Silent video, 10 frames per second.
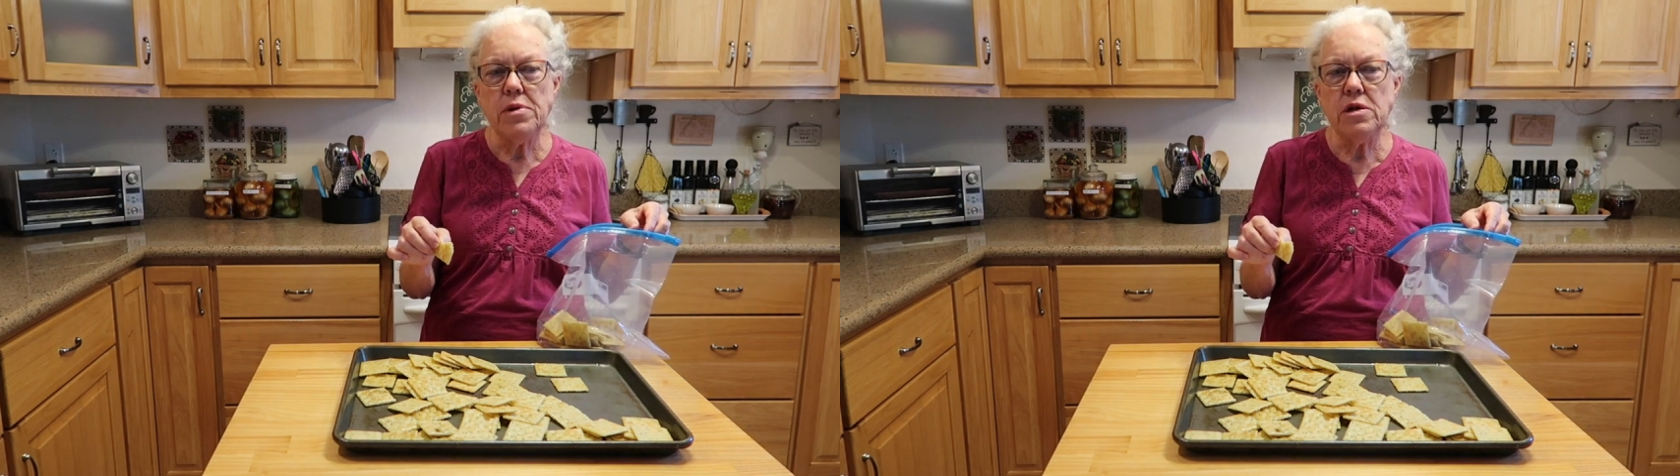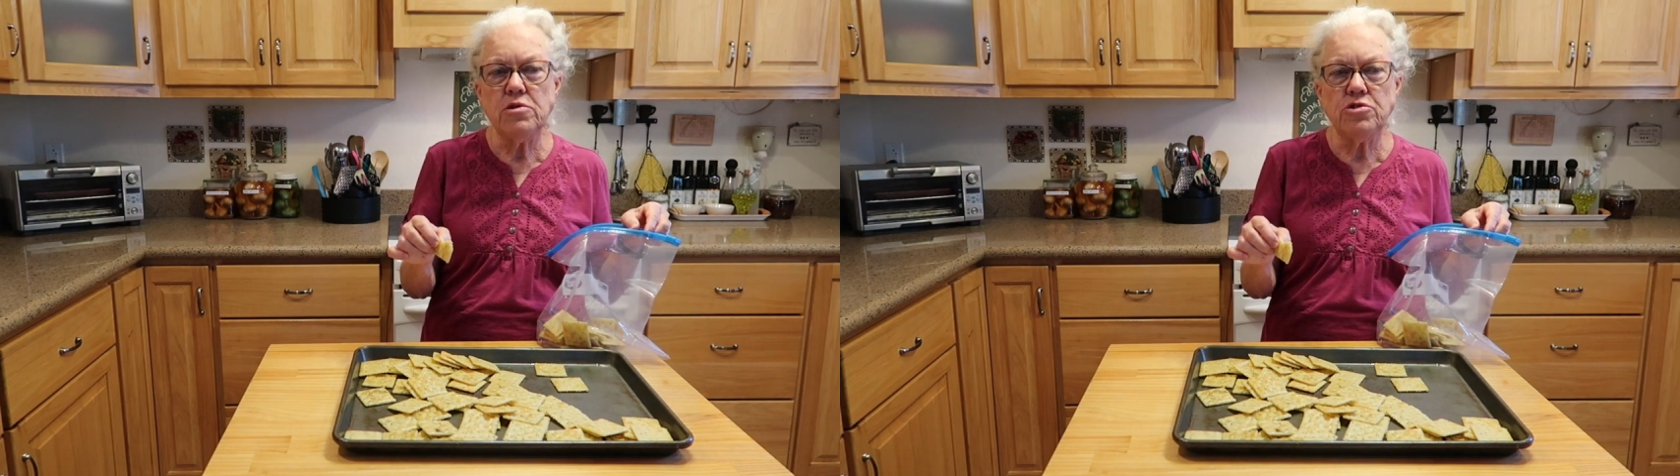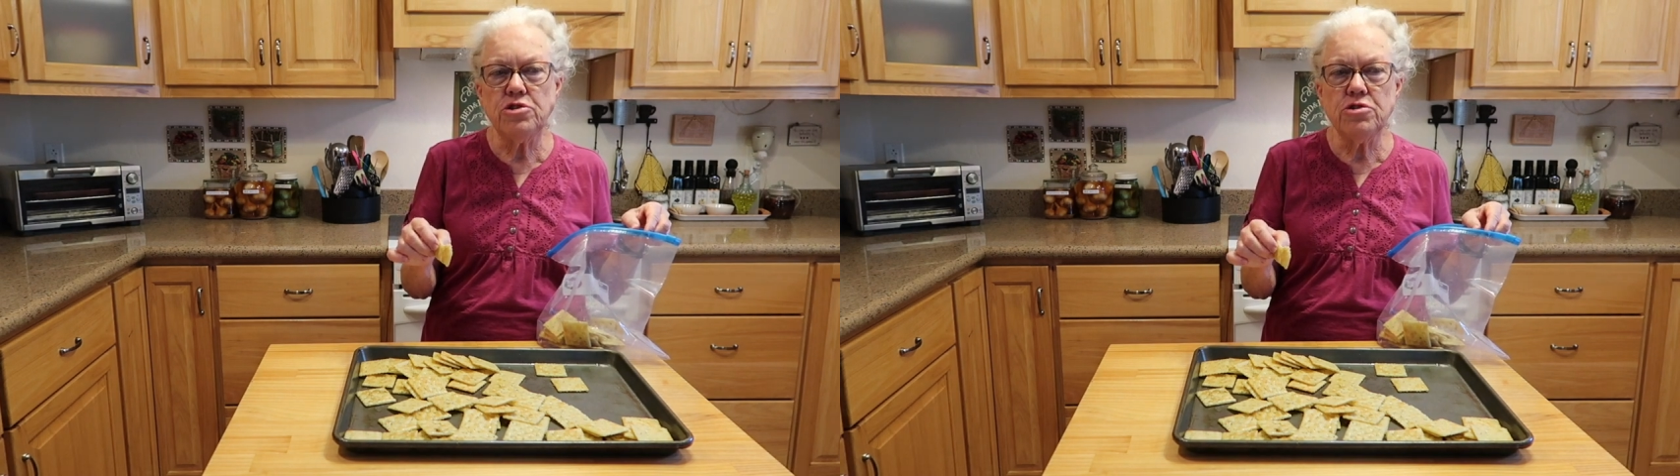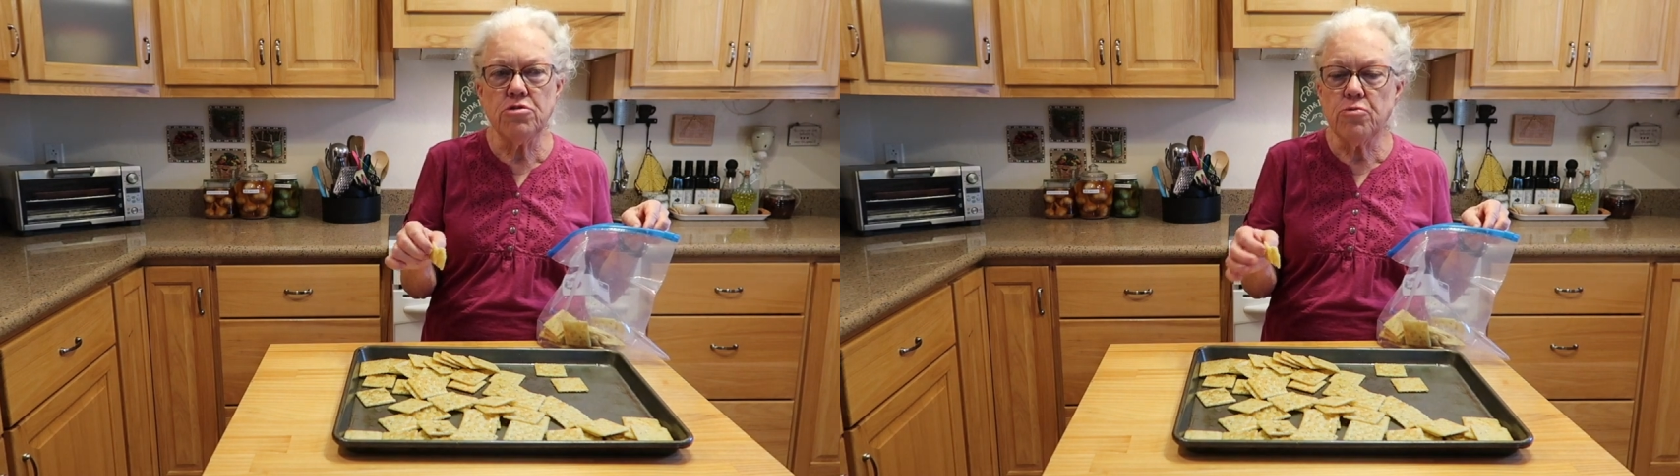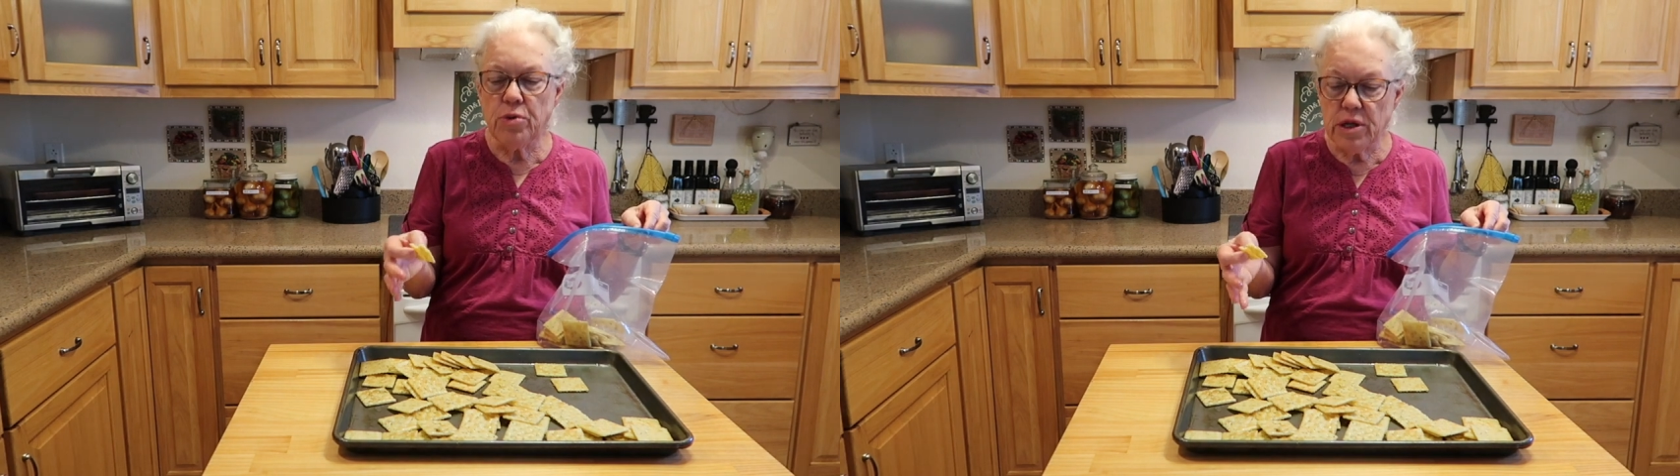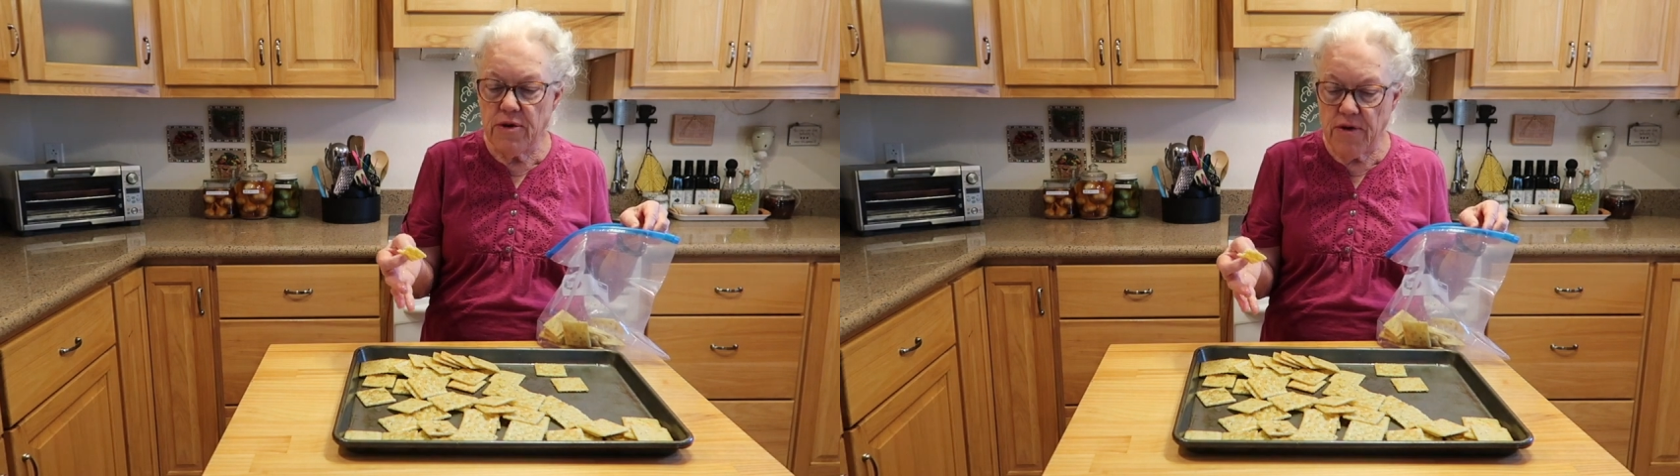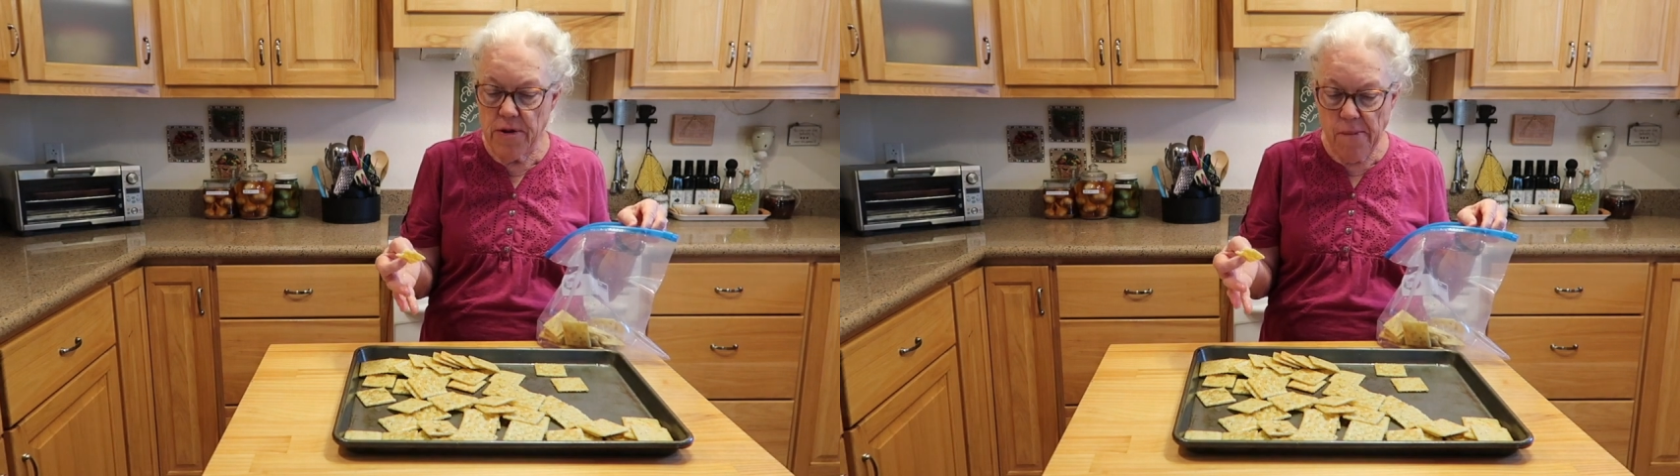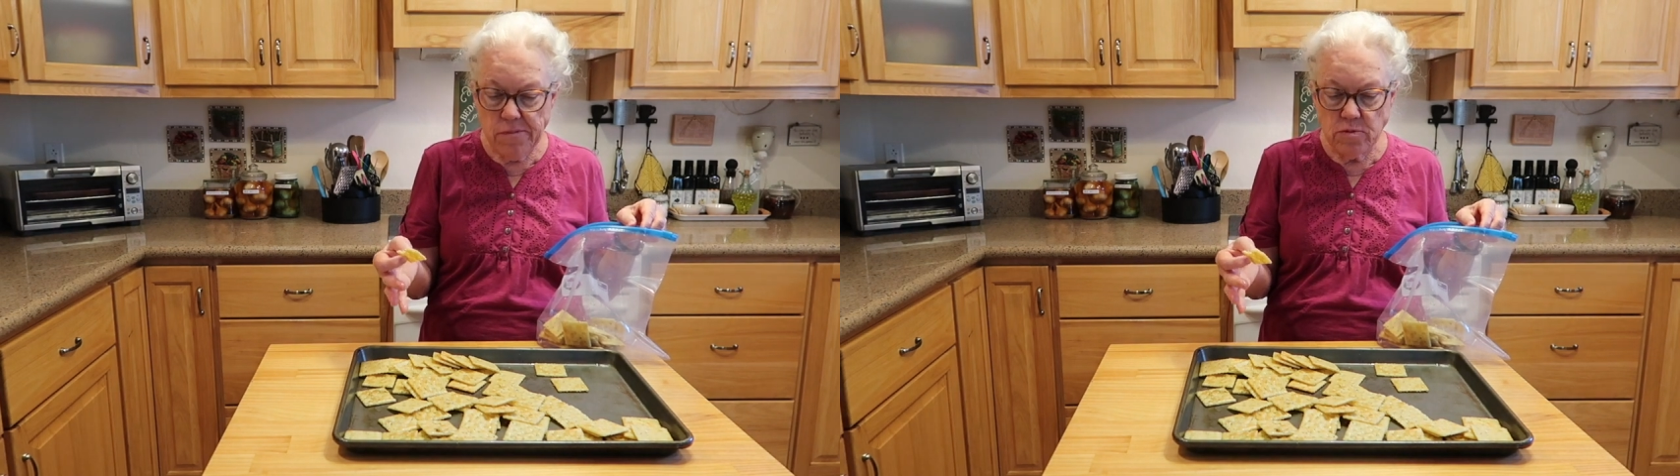and she couldn't believe it.